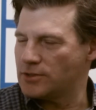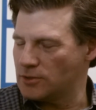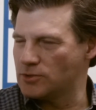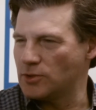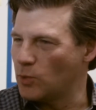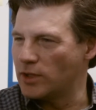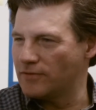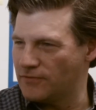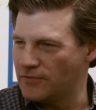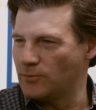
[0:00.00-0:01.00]
Okay, so
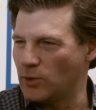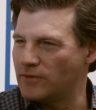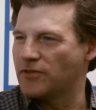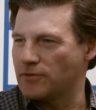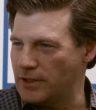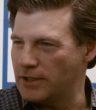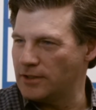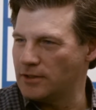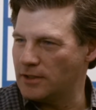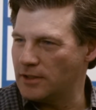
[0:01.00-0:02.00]
one of
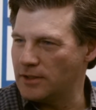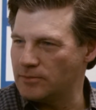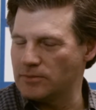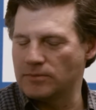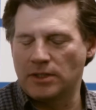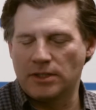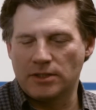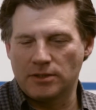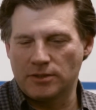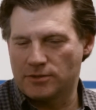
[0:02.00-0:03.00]
three,
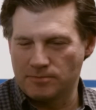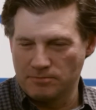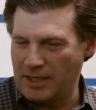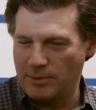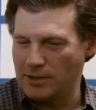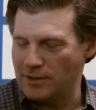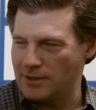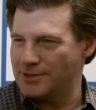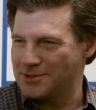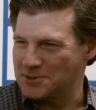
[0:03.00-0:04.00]
maybe the
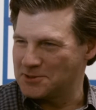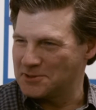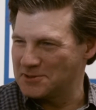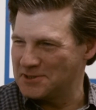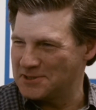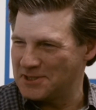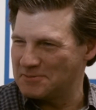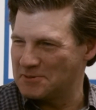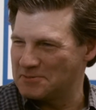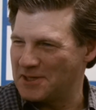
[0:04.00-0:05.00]
largest, or certainly in
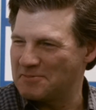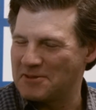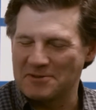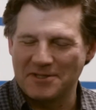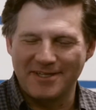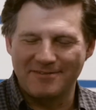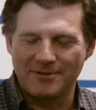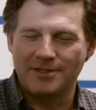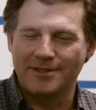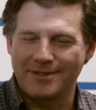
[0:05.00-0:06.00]
top three in
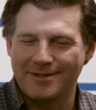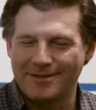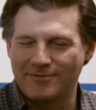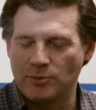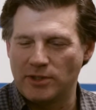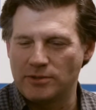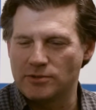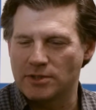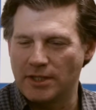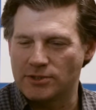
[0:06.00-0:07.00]
every way
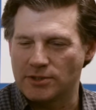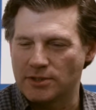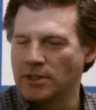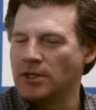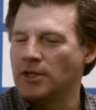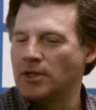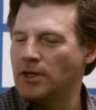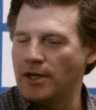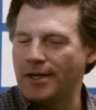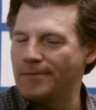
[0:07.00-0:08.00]
you slice it.
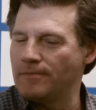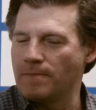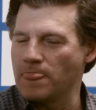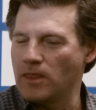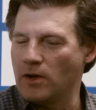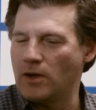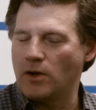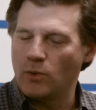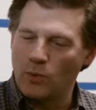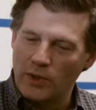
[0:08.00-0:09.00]

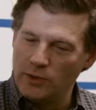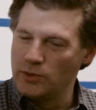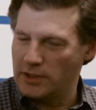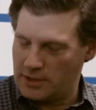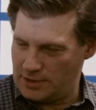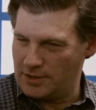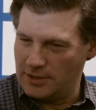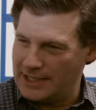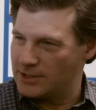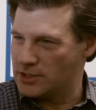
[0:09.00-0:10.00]
When you look at
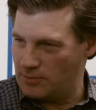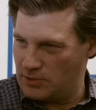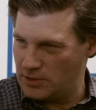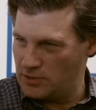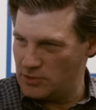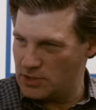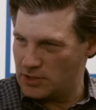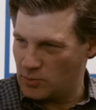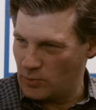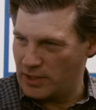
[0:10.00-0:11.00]
the landscape that you
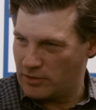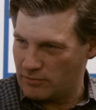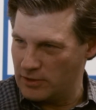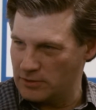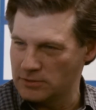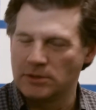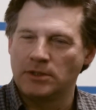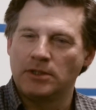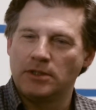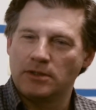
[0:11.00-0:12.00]
just went through,
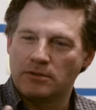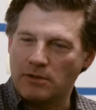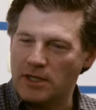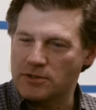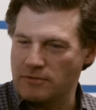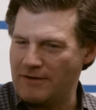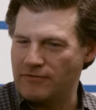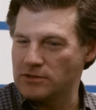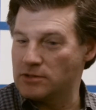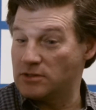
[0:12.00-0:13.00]

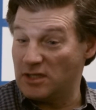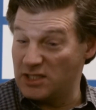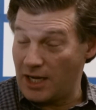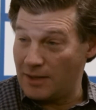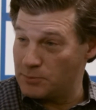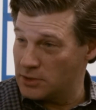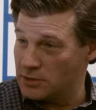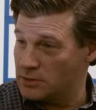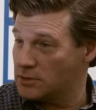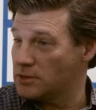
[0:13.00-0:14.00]
cross-reference
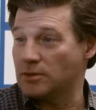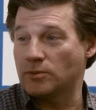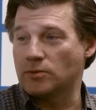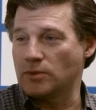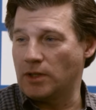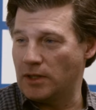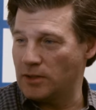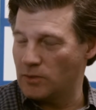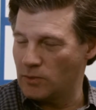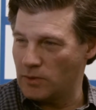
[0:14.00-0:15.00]
adoptions,
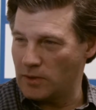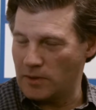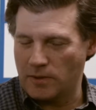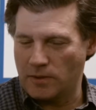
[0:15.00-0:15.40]
and